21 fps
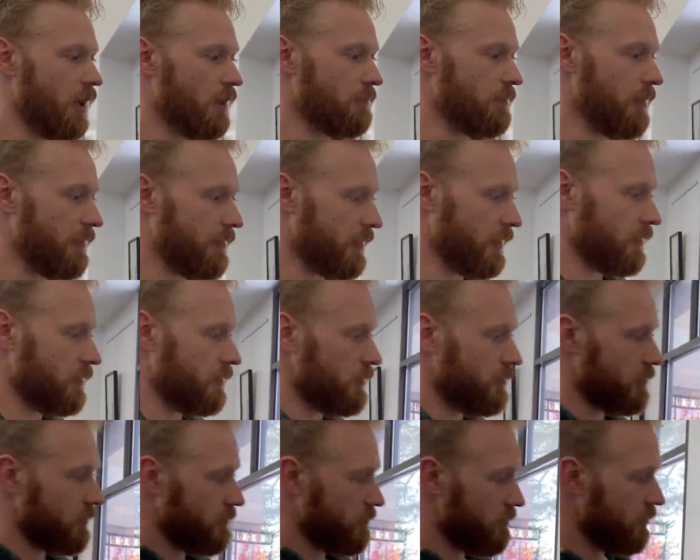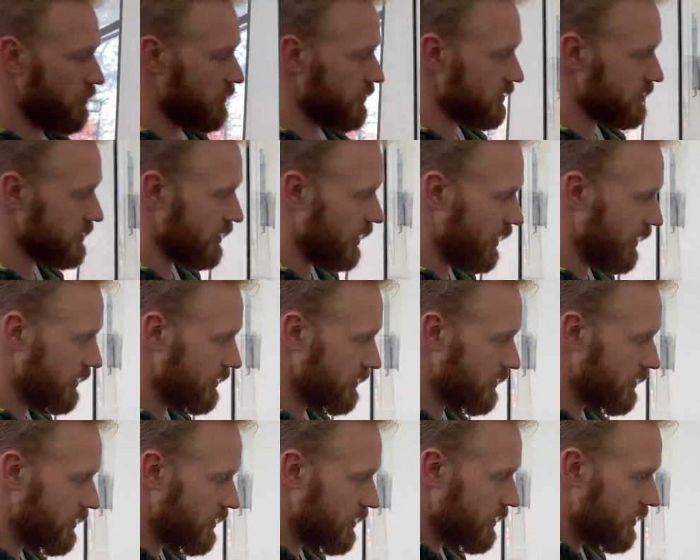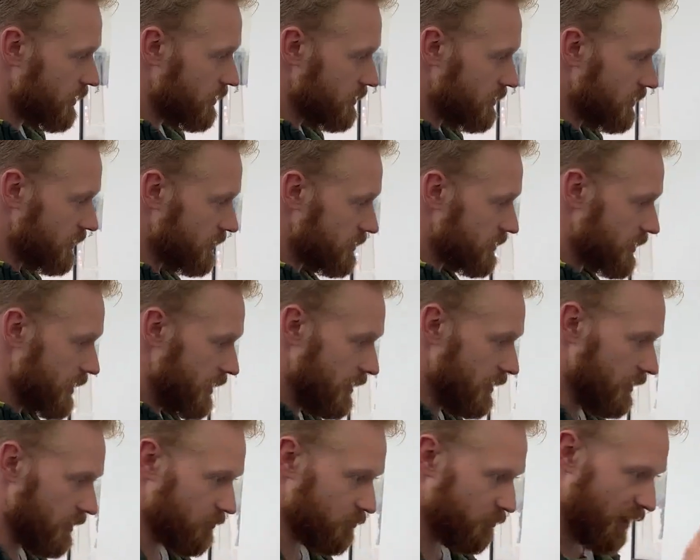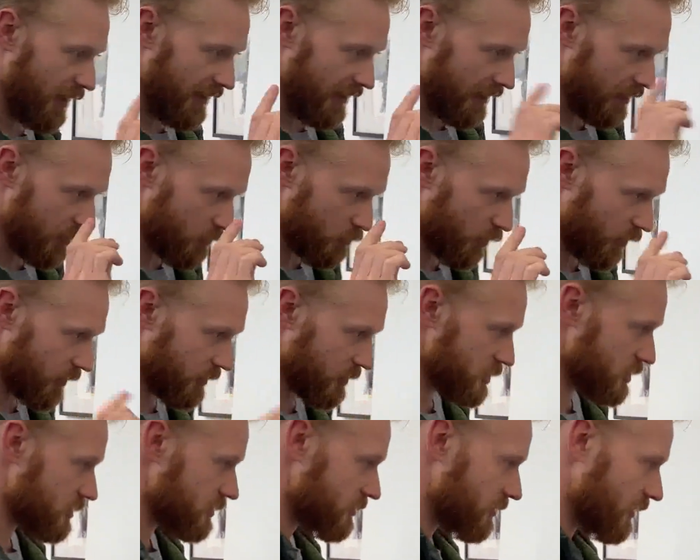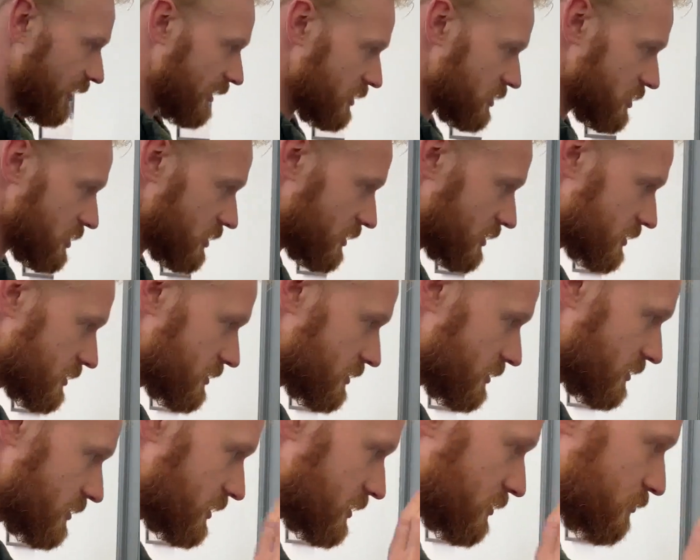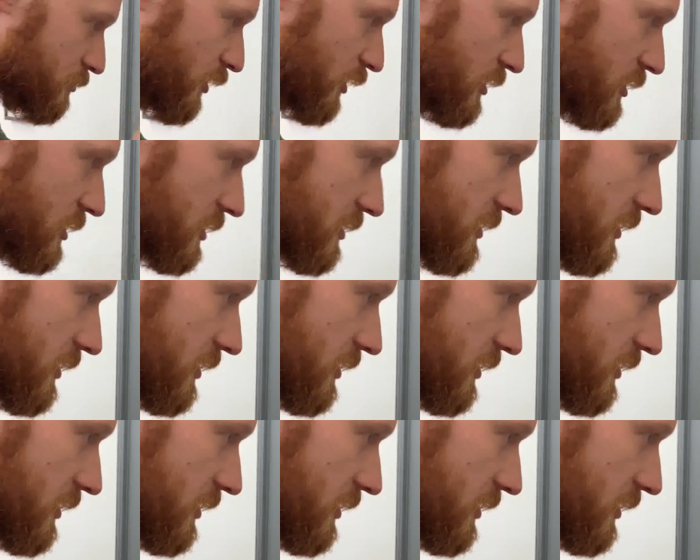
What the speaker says: And then you notice I did take my airbrush and just squirt just